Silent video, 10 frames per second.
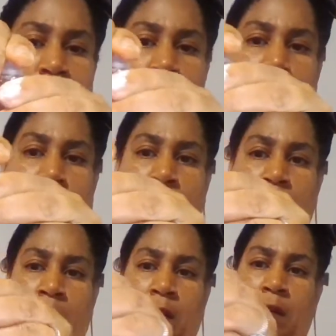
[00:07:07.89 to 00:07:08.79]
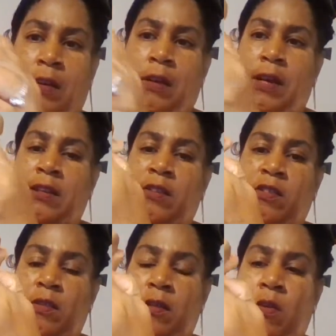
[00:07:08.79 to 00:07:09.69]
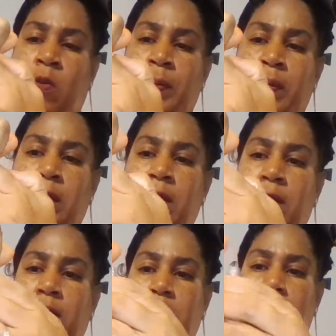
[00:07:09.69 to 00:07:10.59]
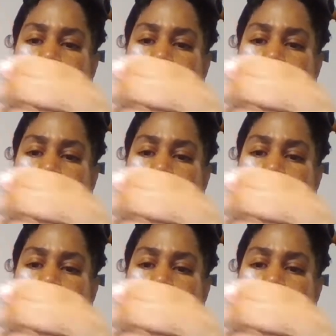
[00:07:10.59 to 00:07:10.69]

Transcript: So I just open it